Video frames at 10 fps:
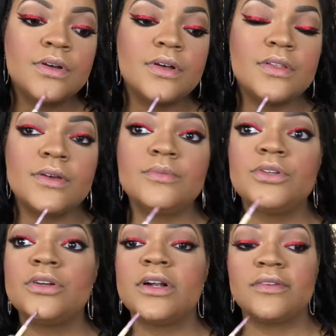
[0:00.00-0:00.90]
Although I'm
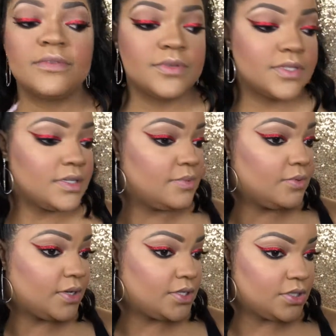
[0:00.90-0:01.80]
sure everyone's going to be
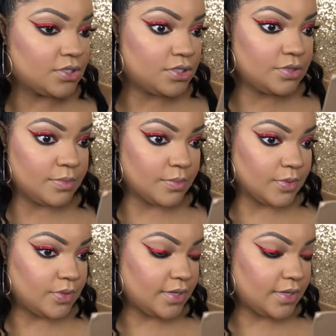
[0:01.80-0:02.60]
watching the Super Bowl